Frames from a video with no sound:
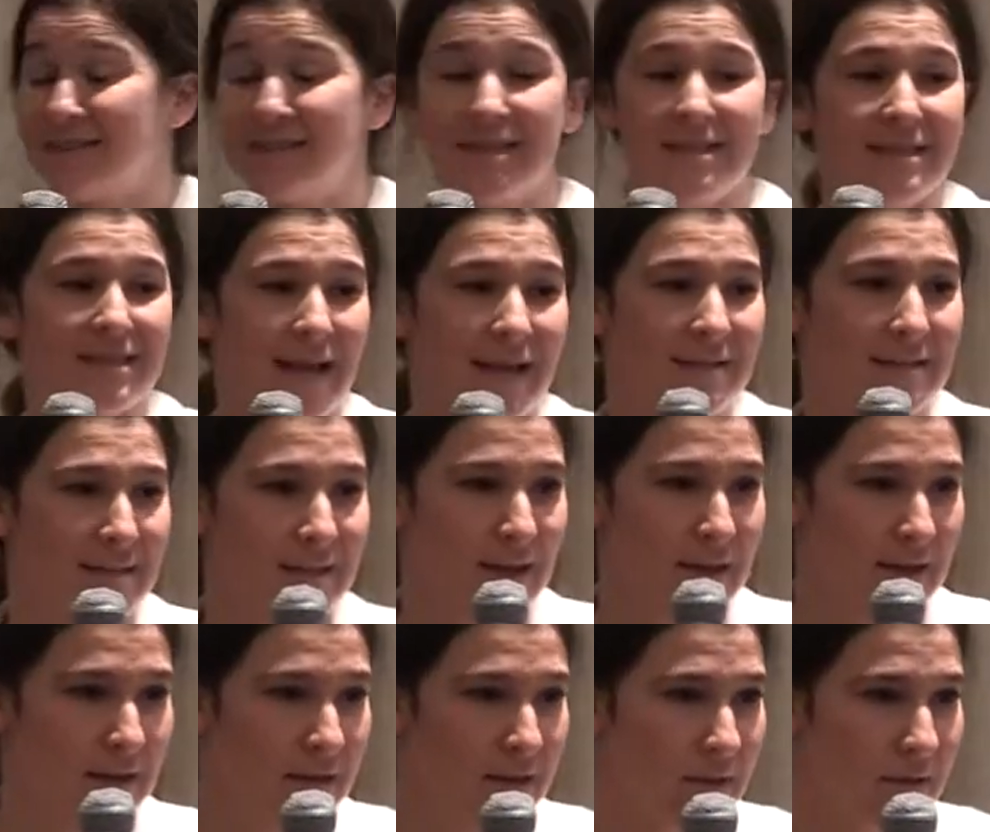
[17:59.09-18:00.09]
sets
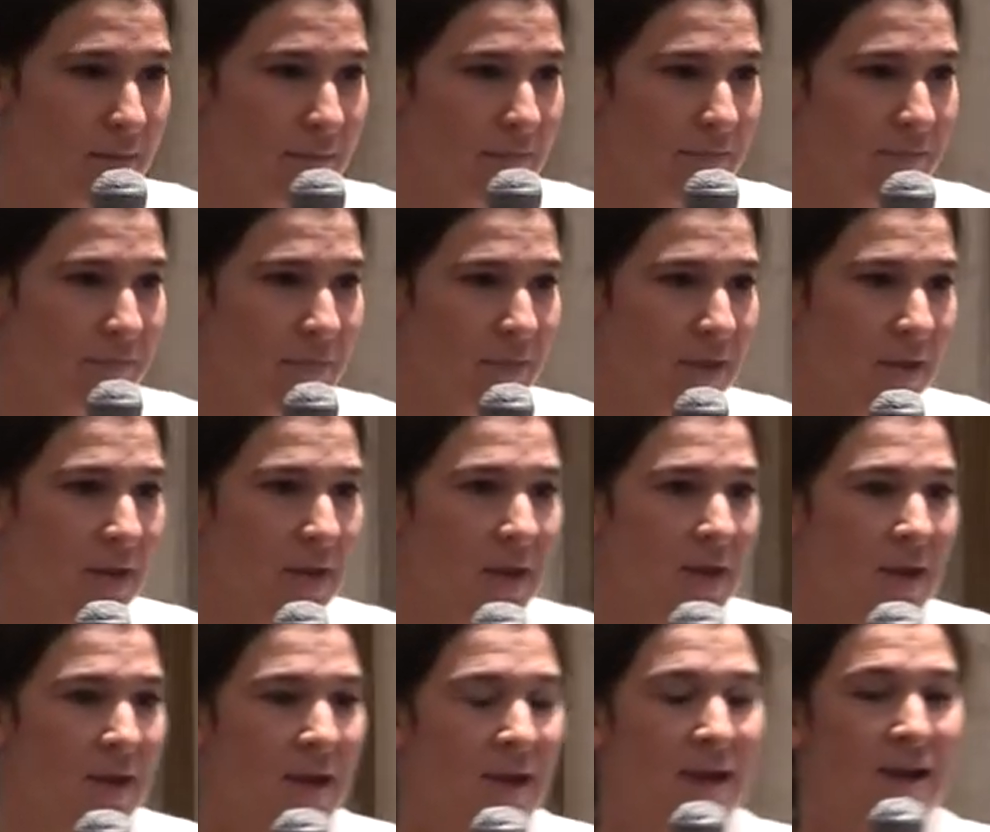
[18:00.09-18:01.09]
in.
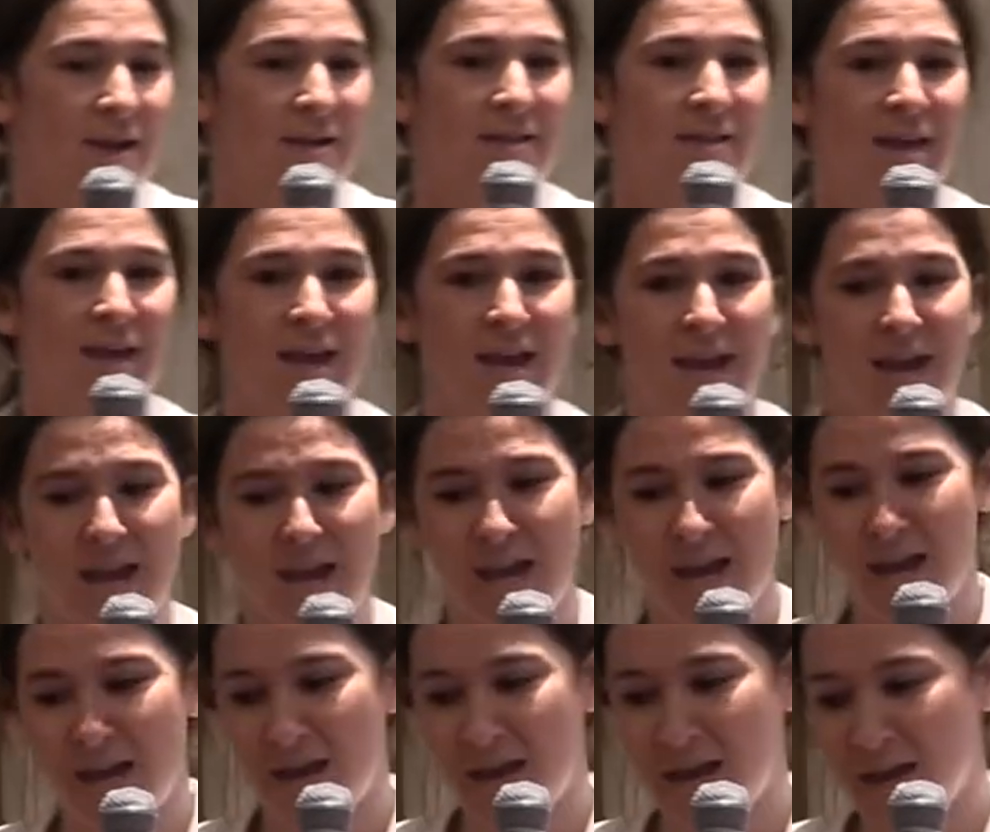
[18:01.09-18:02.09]

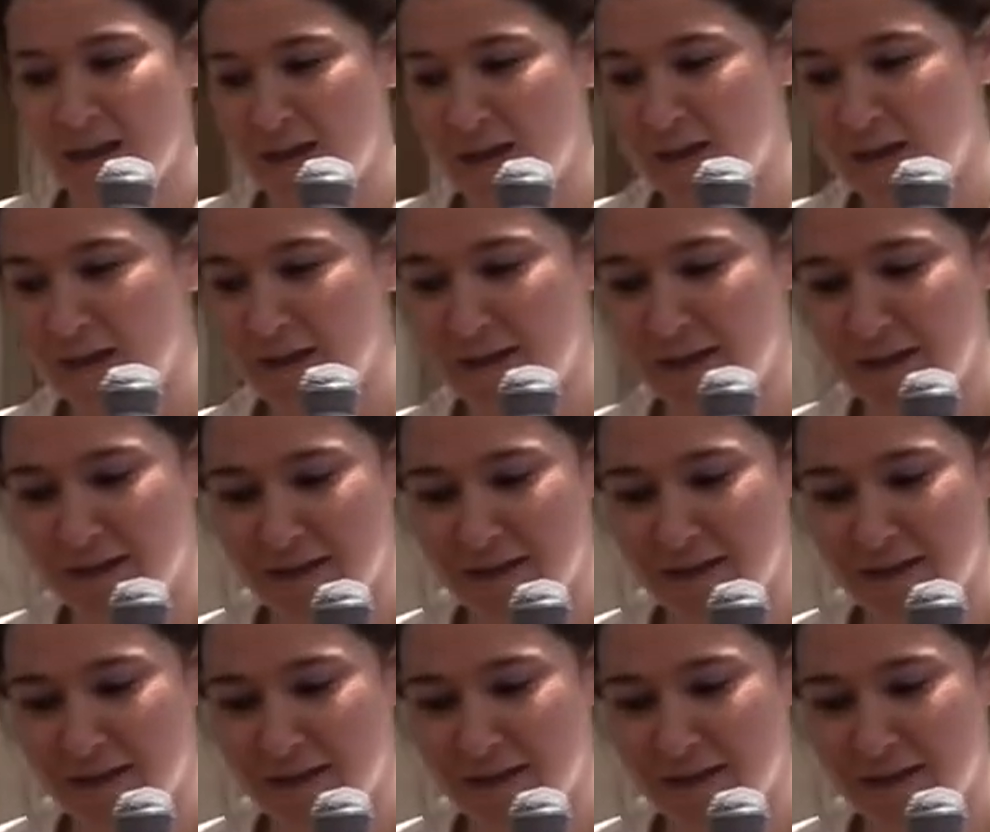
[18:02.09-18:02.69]
They